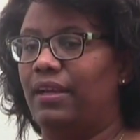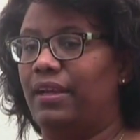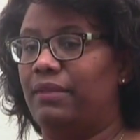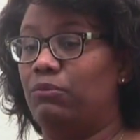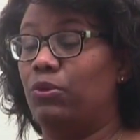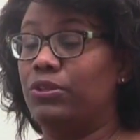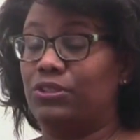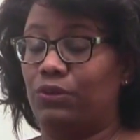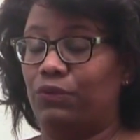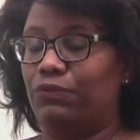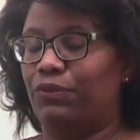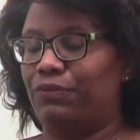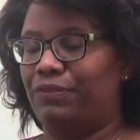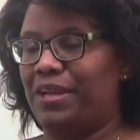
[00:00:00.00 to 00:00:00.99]
And more so
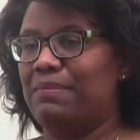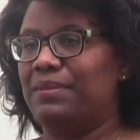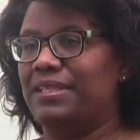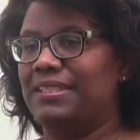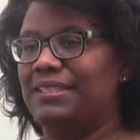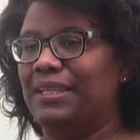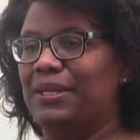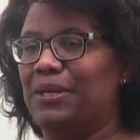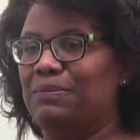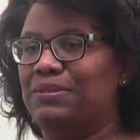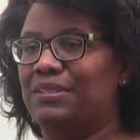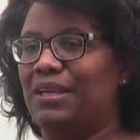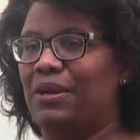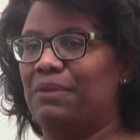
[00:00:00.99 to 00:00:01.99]
for families, it
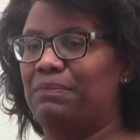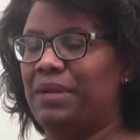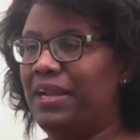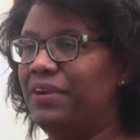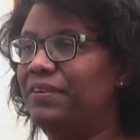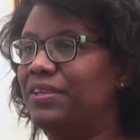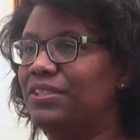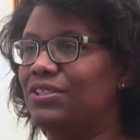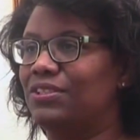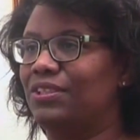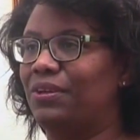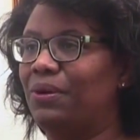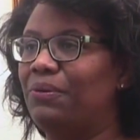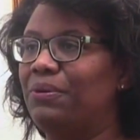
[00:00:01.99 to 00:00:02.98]
helps our parents
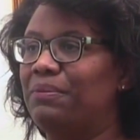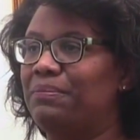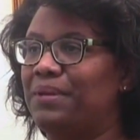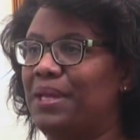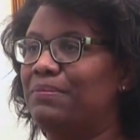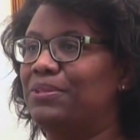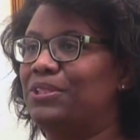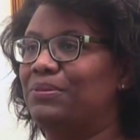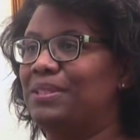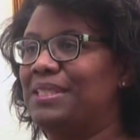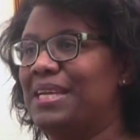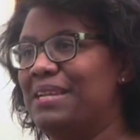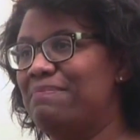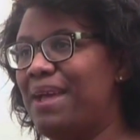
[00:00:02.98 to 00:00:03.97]
to go and be able to
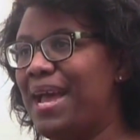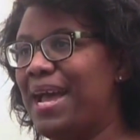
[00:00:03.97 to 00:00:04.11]
attend